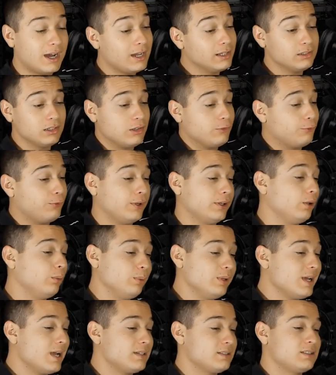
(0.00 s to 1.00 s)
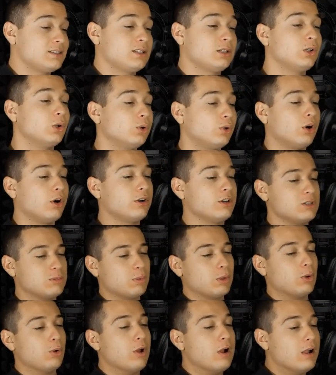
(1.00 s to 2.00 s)
I love reacting to local artists,
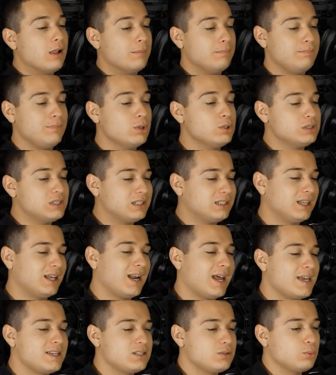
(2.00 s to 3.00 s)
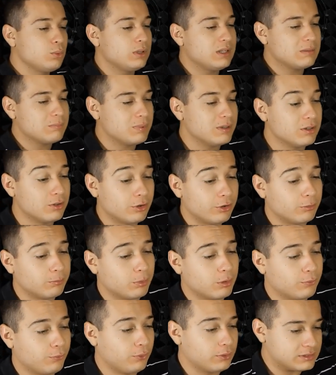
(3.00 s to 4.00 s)
bro. Music that hasn't really been heard,
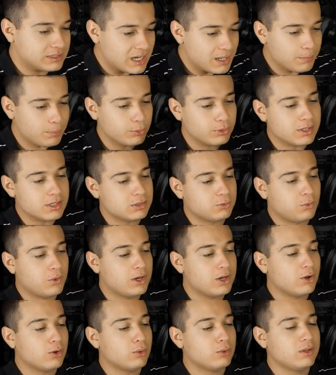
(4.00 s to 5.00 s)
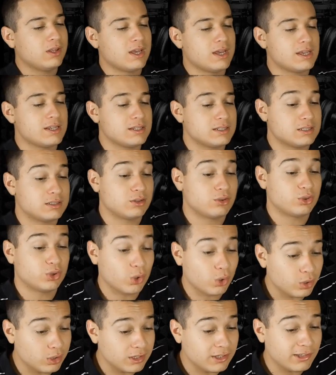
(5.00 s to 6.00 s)
bro. For example, this video only has
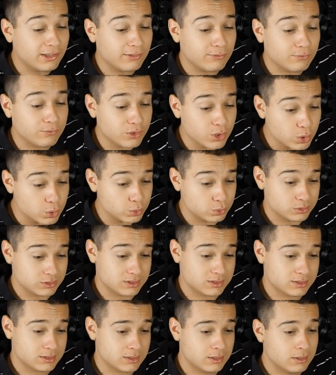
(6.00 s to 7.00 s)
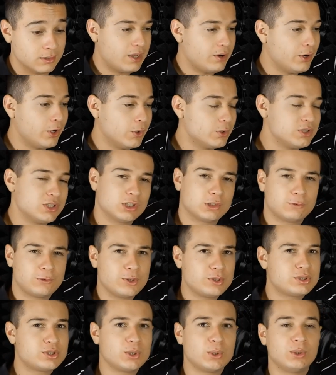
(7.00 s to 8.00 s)
thirty views. I don't know, it just
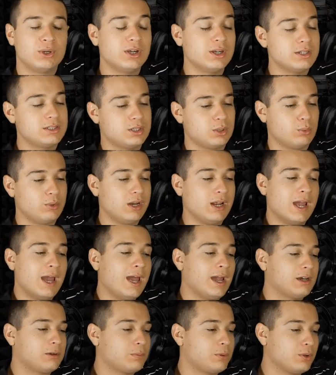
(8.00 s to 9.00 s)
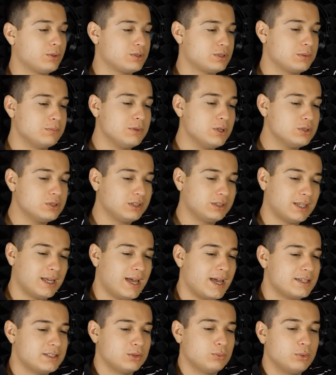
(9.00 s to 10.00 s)
feels so good to react, bro, to music
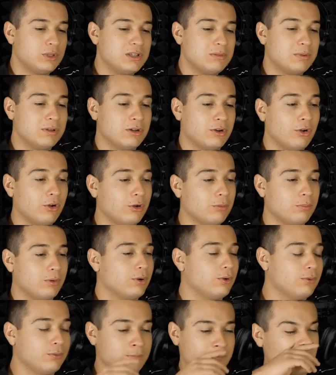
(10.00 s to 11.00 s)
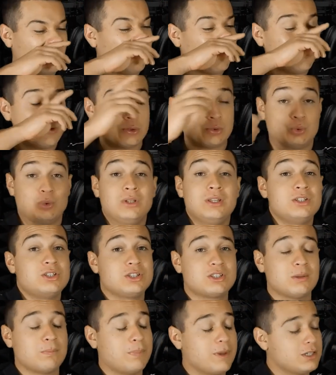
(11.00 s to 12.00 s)
that hasn't really been heard, bro. I don't know, it's really
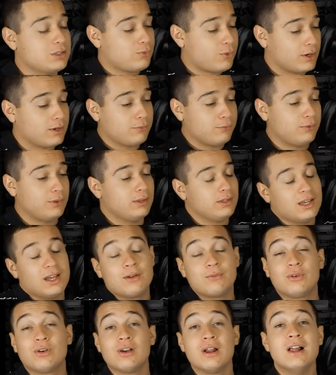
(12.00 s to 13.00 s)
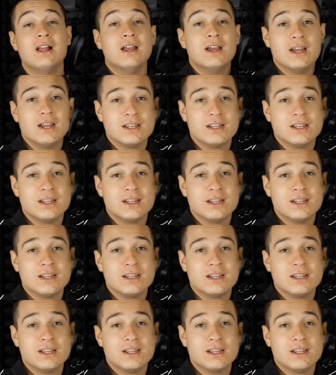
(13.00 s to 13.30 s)
just the best feeling ever.